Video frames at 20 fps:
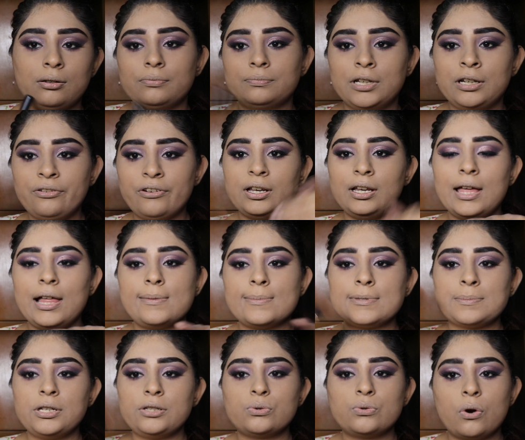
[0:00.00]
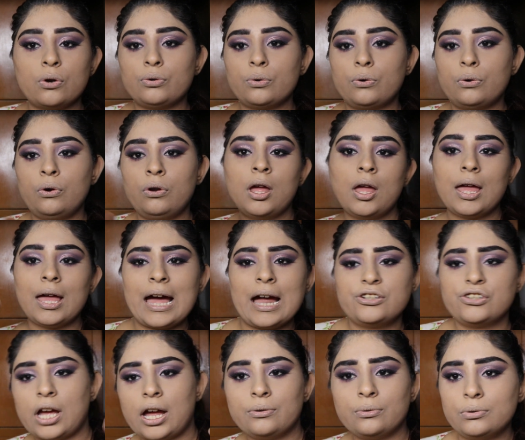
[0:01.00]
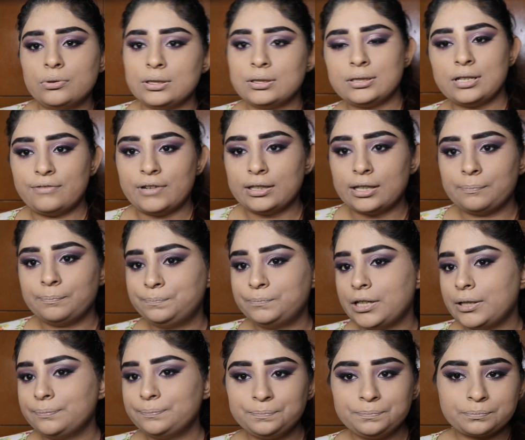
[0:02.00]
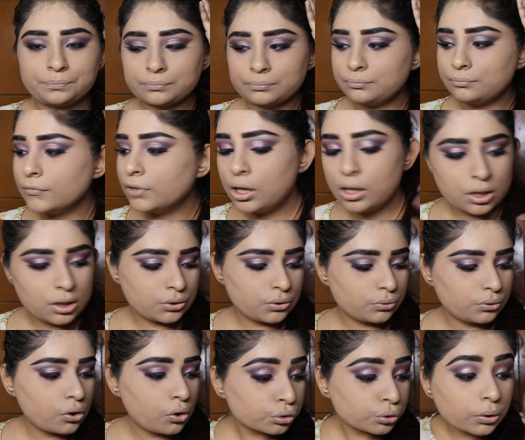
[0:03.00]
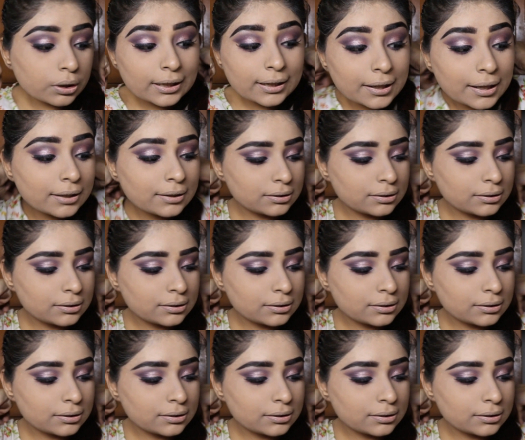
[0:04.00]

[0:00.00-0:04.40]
powder brush by the Mask India. It's really nice and really